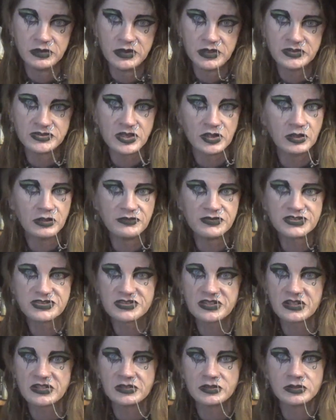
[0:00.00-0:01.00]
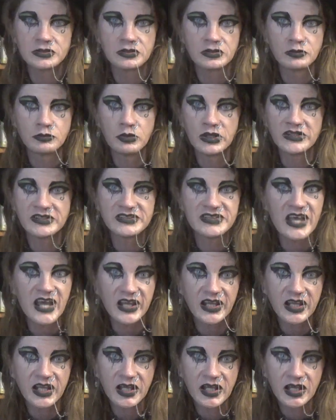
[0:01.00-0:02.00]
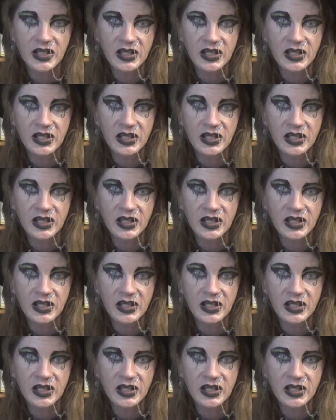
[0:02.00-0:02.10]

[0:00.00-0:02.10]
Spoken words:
is all of a sudden going to want dick.